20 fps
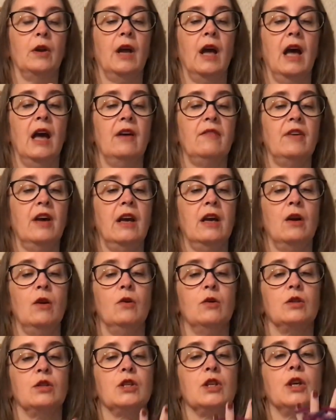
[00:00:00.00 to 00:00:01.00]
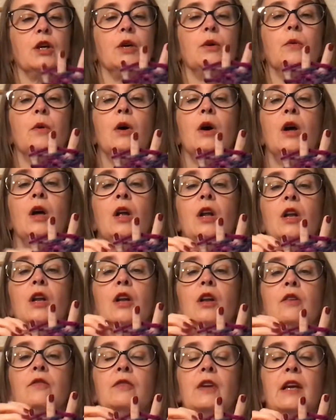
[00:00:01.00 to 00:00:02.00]
Have I got 2?
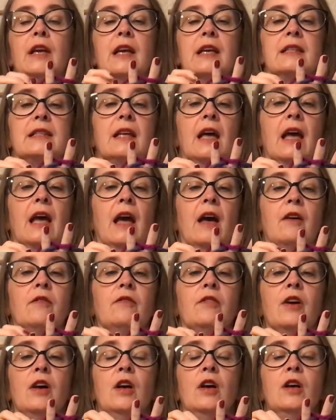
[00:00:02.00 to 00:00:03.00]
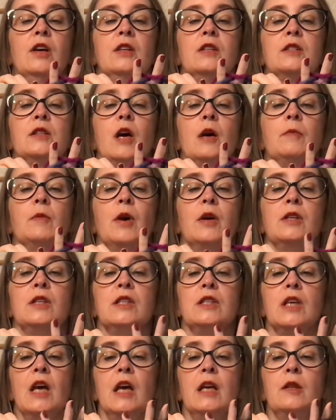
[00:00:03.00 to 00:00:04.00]
Lovely, yes I have. So I'm going to
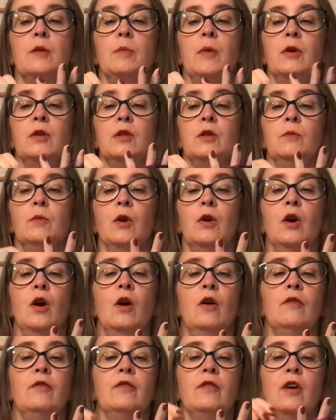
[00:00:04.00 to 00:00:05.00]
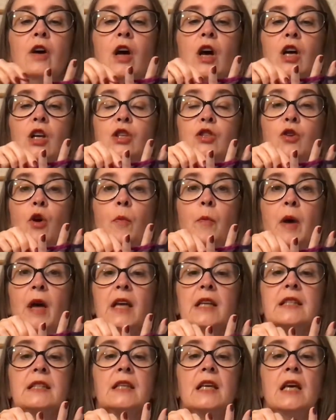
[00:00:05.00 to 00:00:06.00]
take the bottom one off and drop
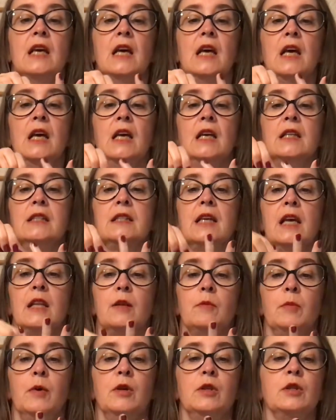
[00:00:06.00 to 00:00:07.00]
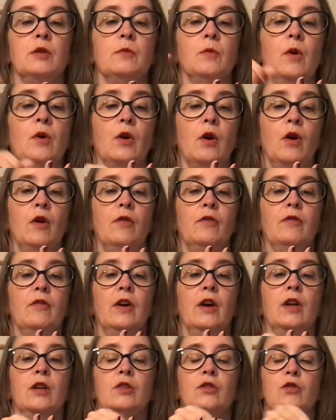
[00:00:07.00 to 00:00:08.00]
it. Take the bottom one off
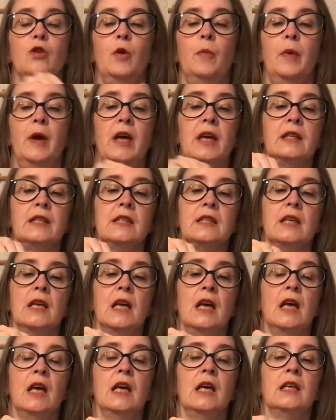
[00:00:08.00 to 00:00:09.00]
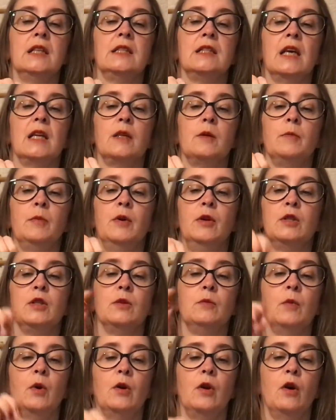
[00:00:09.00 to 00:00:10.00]
and drop it. Take the bottom
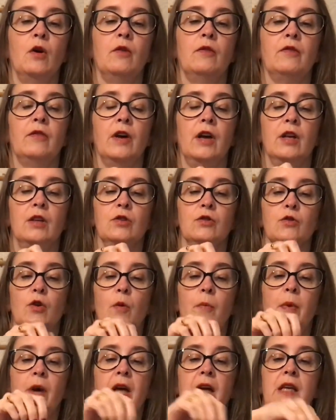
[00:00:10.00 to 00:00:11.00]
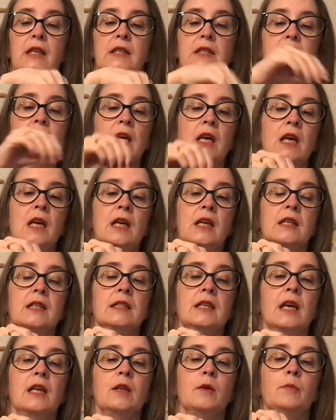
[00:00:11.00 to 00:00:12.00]
one off and drop it.
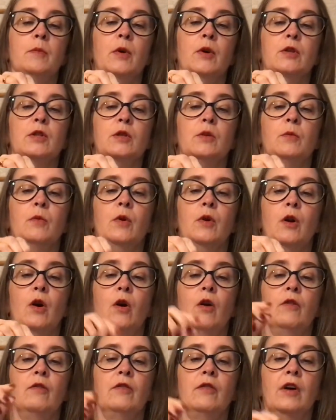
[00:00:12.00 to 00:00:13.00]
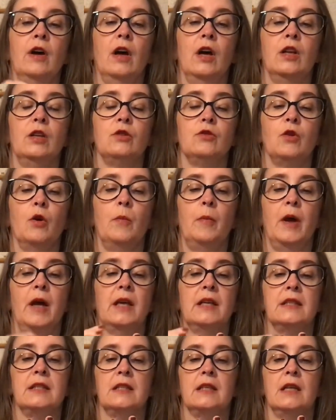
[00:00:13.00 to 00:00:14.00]
Take the bottom one off and drop it.